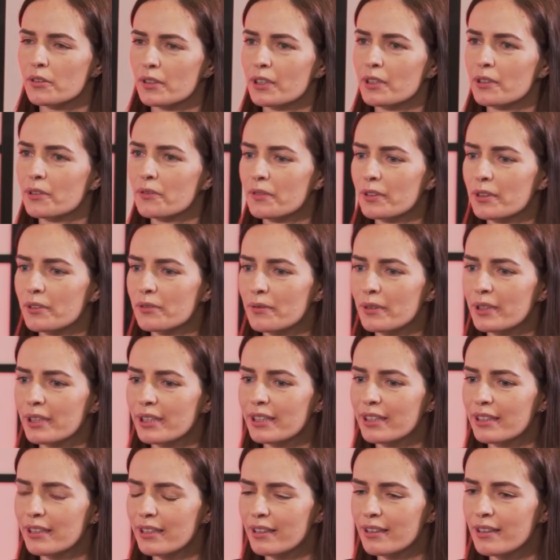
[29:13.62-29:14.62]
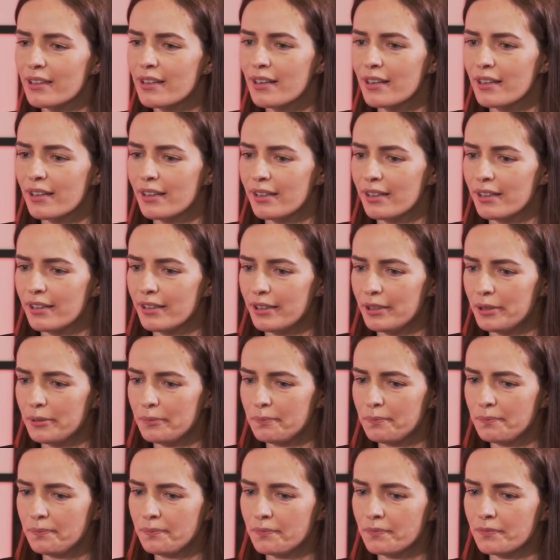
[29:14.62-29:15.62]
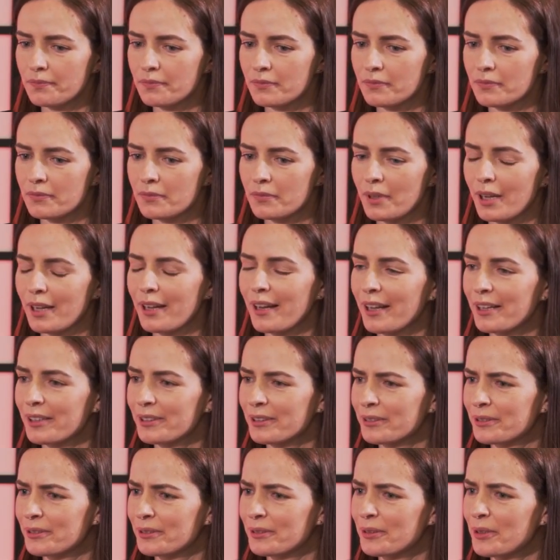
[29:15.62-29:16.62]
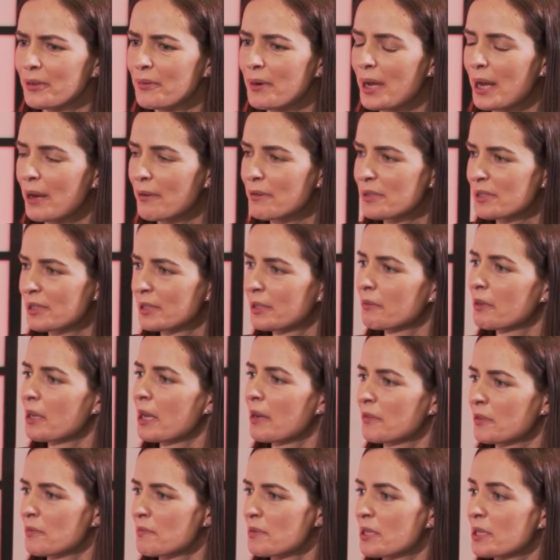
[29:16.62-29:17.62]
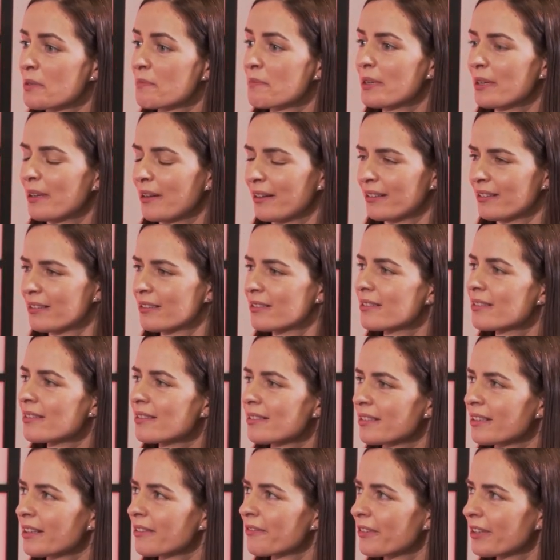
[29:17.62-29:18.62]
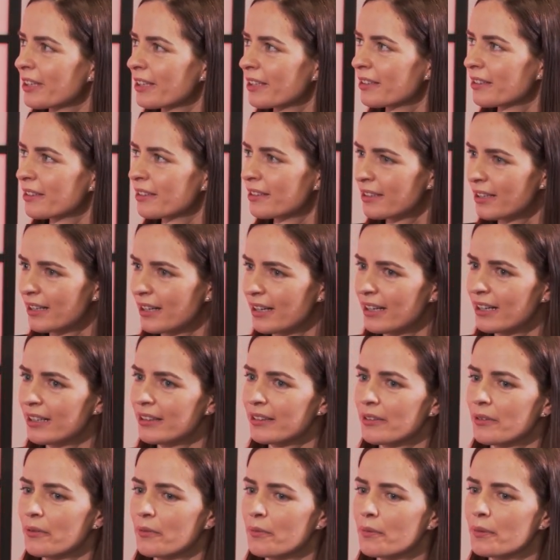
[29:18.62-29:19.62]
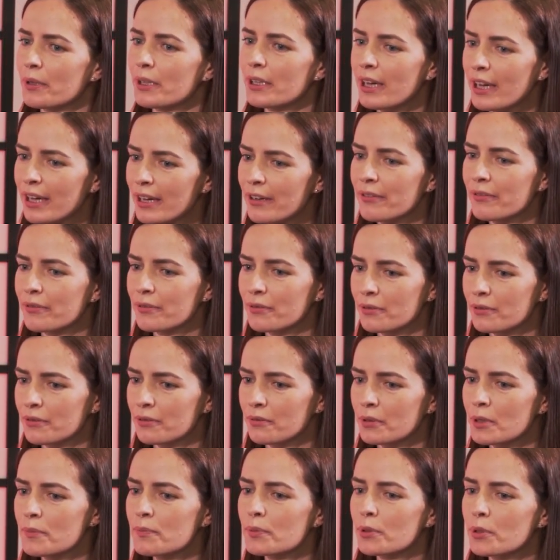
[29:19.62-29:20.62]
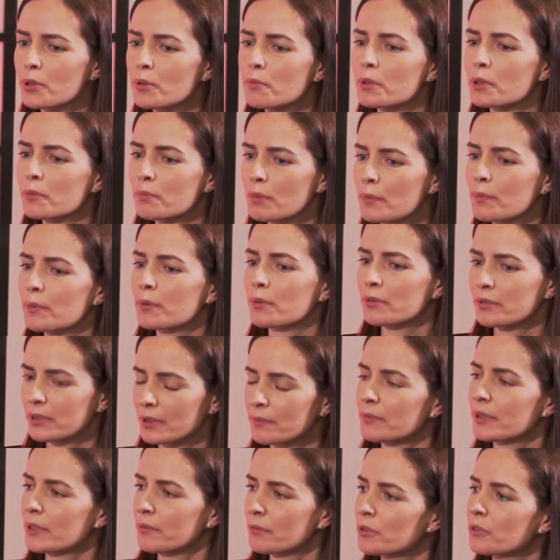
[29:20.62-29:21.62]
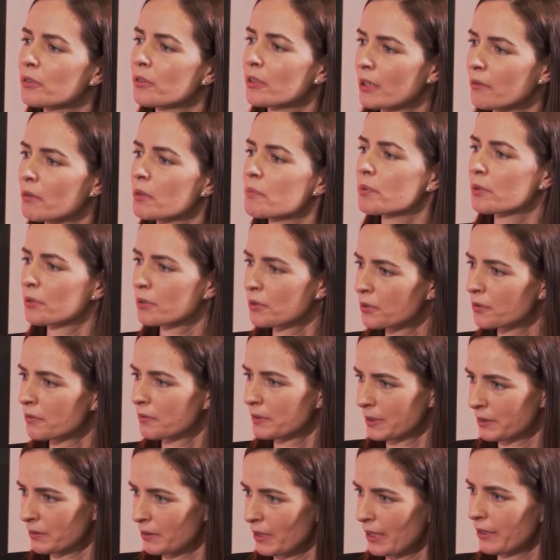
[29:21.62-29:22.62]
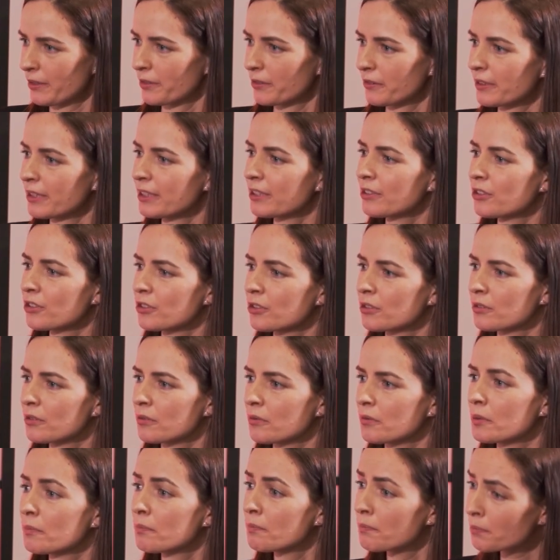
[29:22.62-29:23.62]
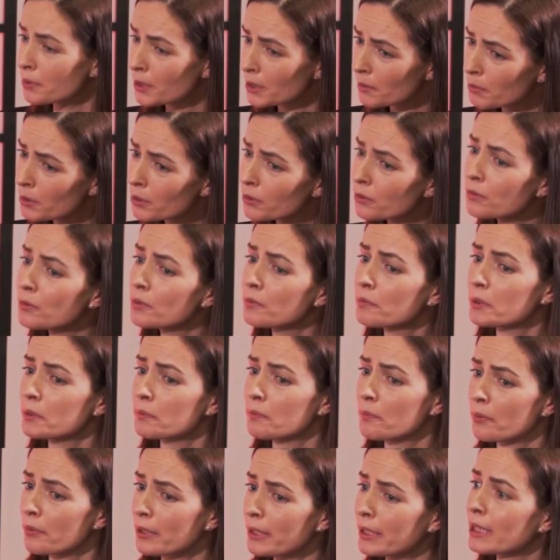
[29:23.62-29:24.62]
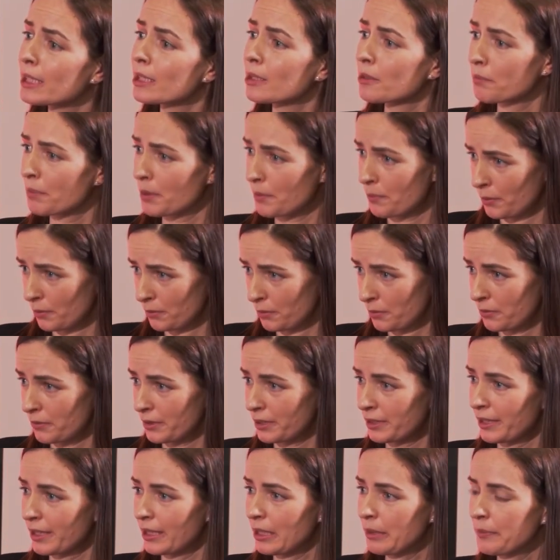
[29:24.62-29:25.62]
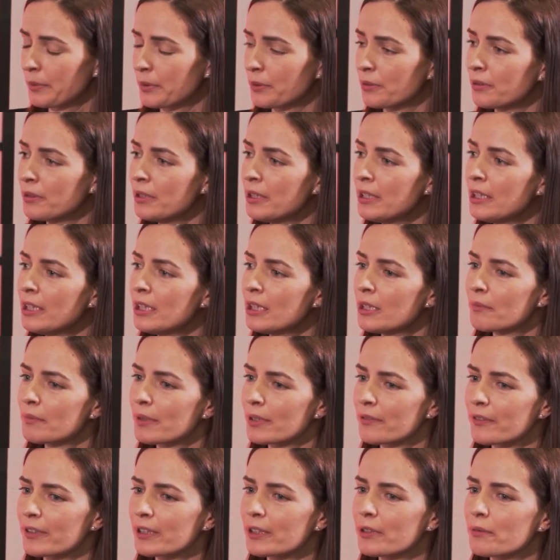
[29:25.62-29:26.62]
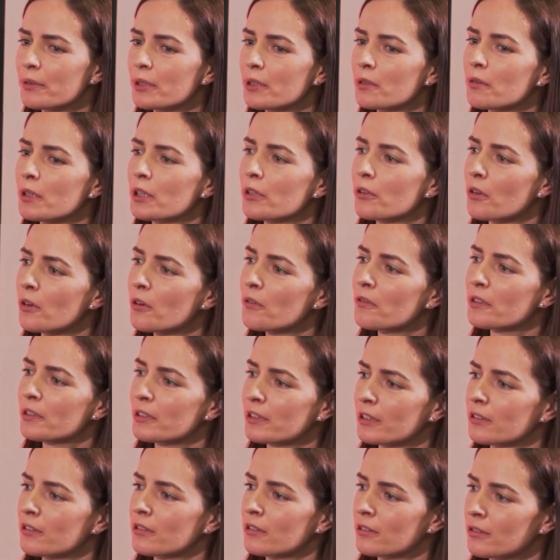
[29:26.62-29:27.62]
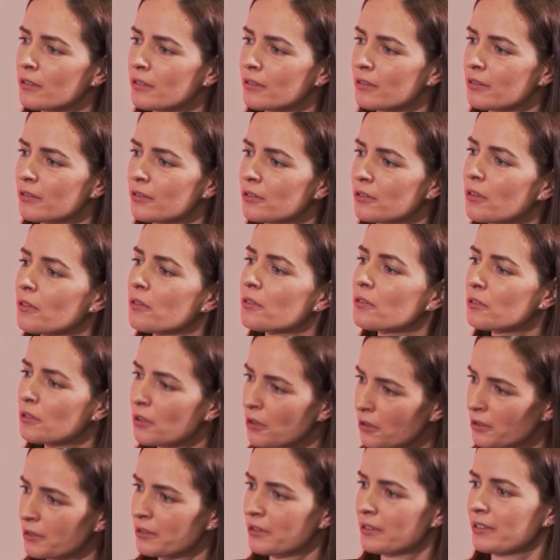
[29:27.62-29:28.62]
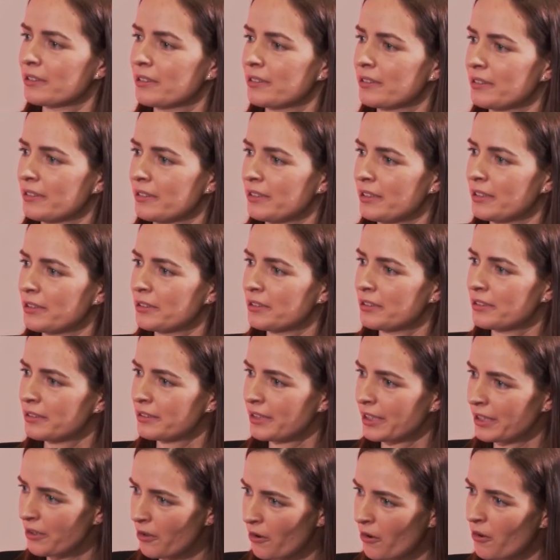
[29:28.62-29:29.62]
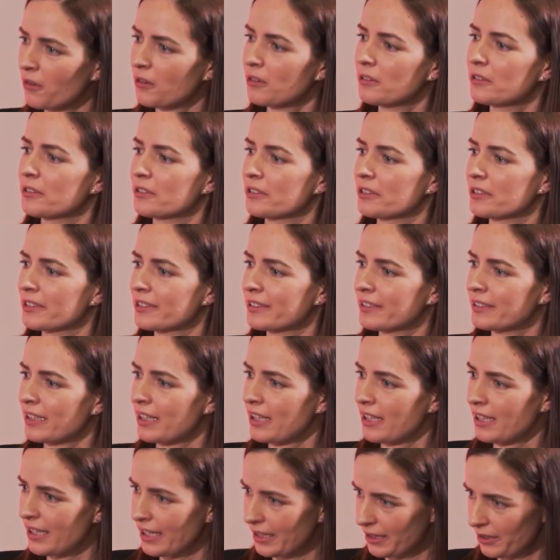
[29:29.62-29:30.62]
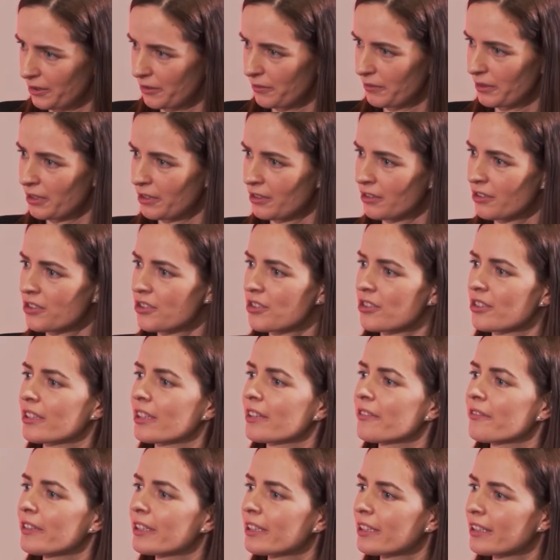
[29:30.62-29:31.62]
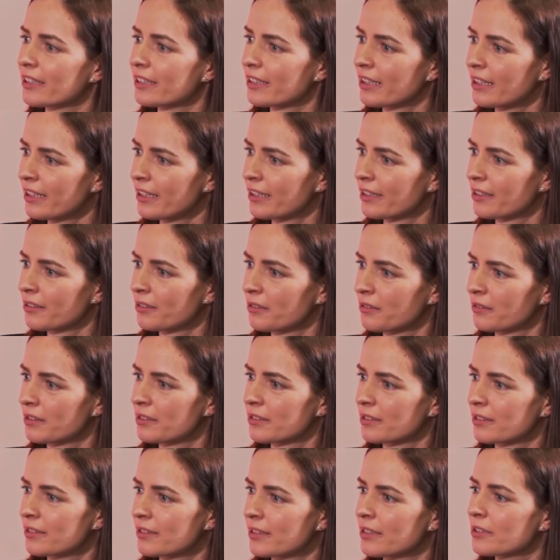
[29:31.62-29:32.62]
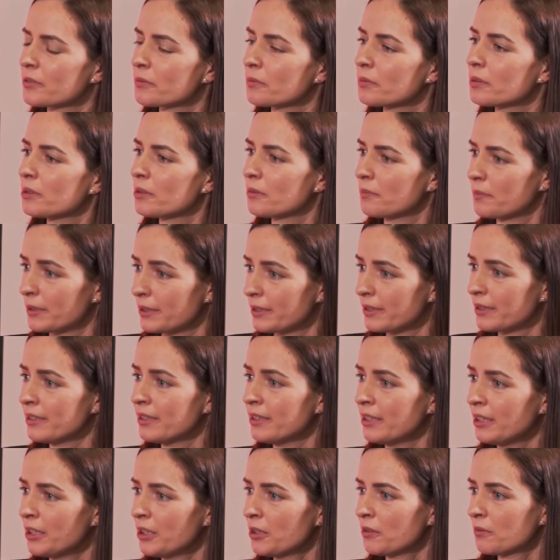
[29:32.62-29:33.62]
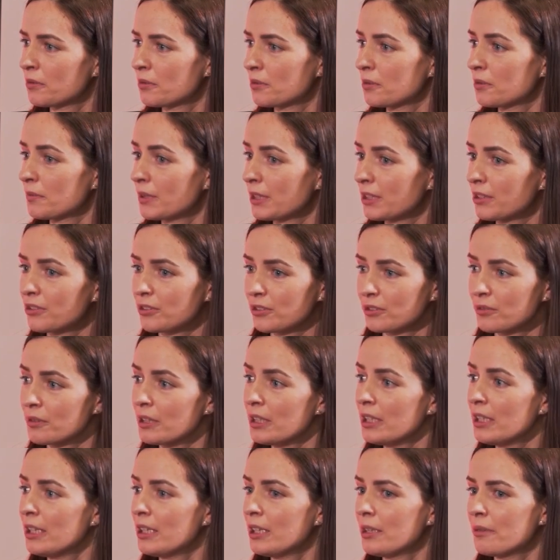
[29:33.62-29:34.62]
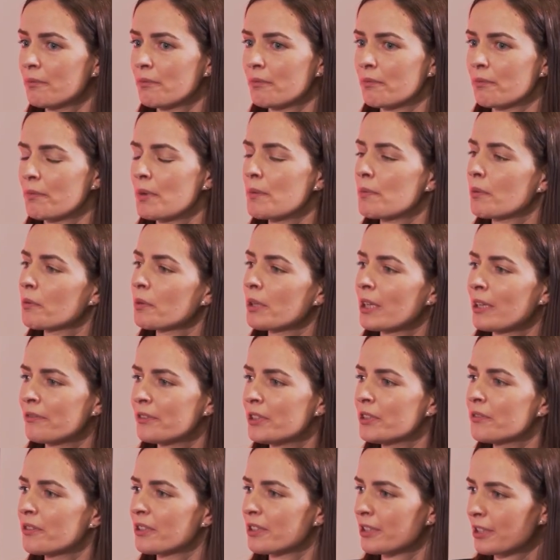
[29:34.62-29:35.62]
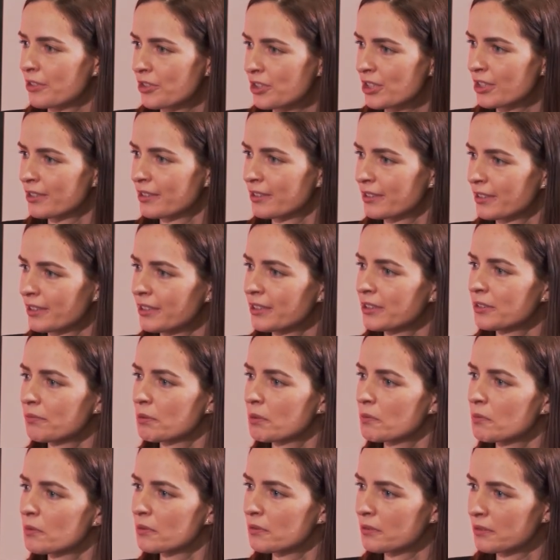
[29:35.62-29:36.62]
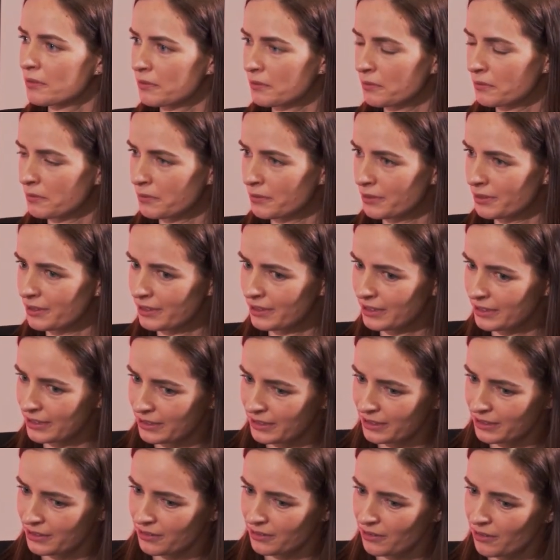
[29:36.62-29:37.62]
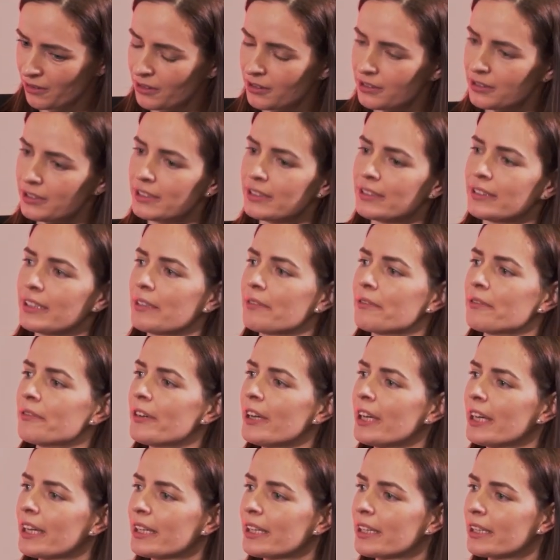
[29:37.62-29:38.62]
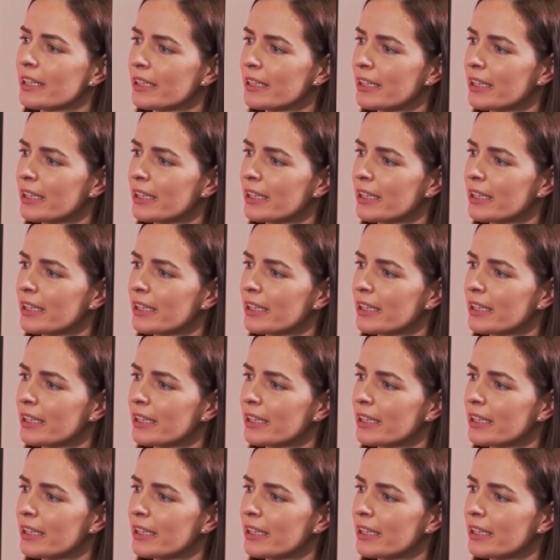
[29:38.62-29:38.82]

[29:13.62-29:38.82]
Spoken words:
So I kind of agree. Then I like the way how you said that we have to be chameleons, and I think in that we procurement people sometimes talk our procurement language. We're probably good with bringing people to a table. I think we quite often don't talk as stakeholders language. And I think in here to a success will be what you mentioned. People will have different agendas. We won't want all the same thing.